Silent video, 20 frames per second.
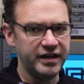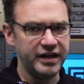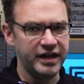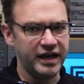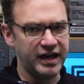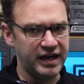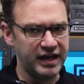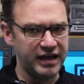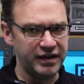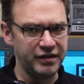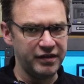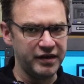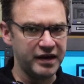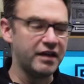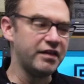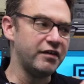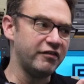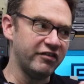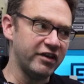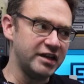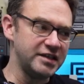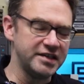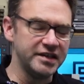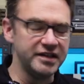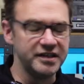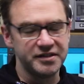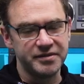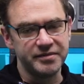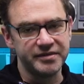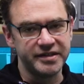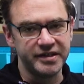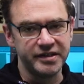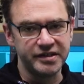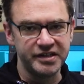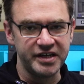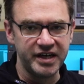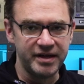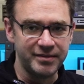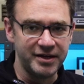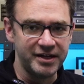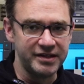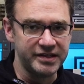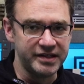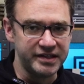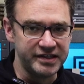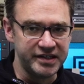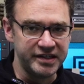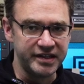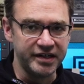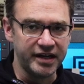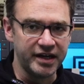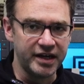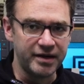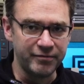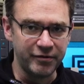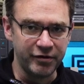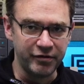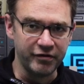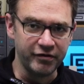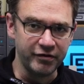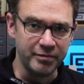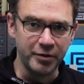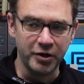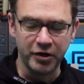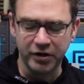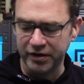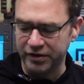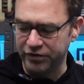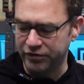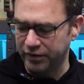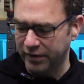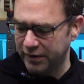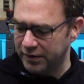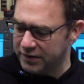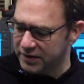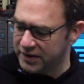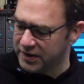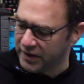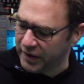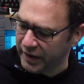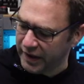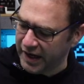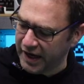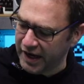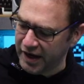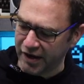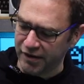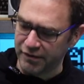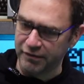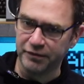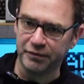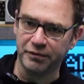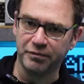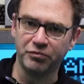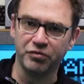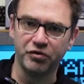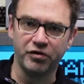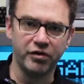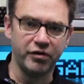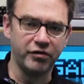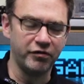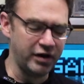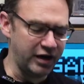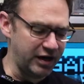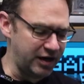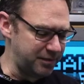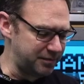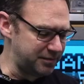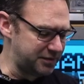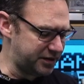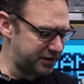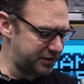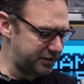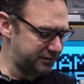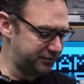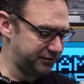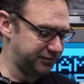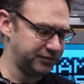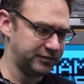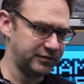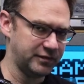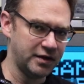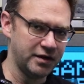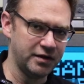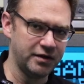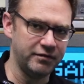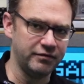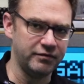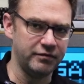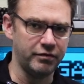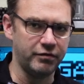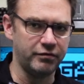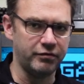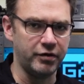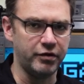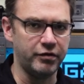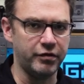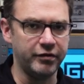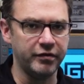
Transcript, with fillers: Uh, the other reason this was so cheap is it didn't come with a remote control, so I have programmed, throw it